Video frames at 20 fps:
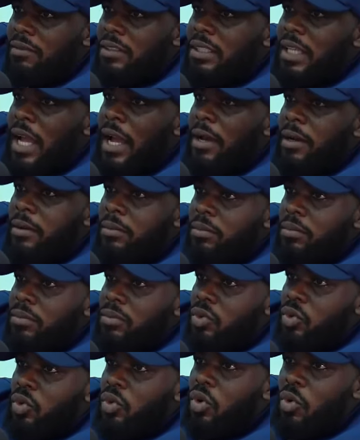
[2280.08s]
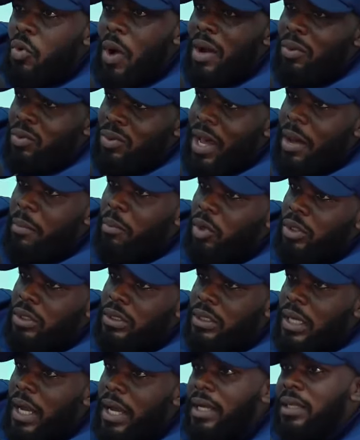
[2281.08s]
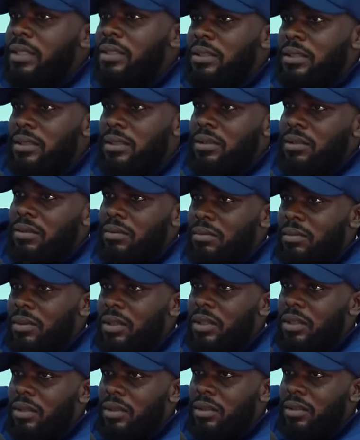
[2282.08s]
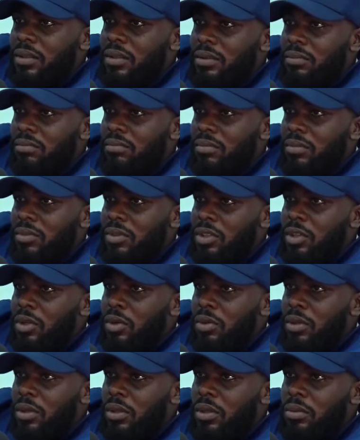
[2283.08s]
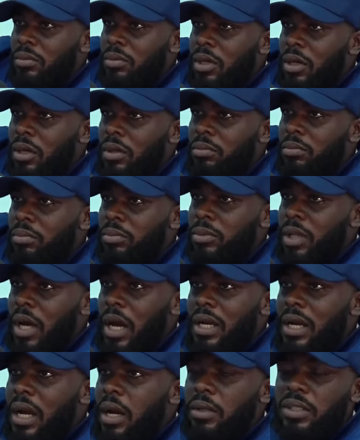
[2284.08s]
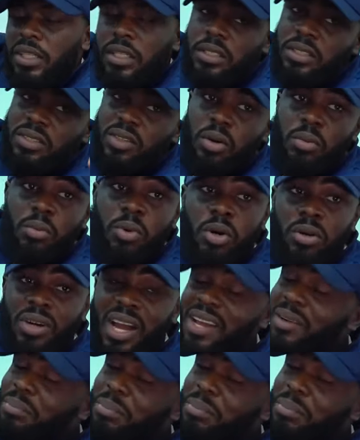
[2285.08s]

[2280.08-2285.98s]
the time to go, why would I monetize the? You know, the, the, the account. I just say, oh, man, I